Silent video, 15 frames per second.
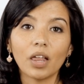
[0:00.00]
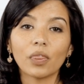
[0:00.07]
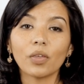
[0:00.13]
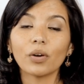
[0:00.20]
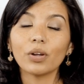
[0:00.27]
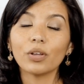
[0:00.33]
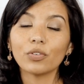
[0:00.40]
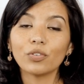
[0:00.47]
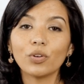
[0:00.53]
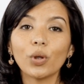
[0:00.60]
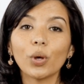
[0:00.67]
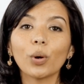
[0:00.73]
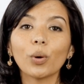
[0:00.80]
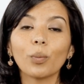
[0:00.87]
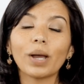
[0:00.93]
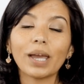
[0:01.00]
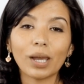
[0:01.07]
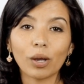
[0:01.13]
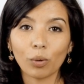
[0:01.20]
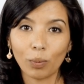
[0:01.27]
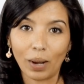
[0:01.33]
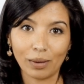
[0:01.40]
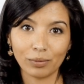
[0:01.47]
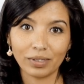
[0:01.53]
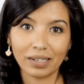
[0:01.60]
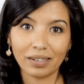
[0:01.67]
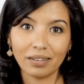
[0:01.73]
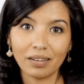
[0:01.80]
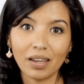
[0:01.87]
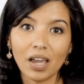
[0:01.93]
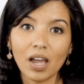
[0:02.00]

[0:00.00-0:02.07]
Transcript: There is no way around it.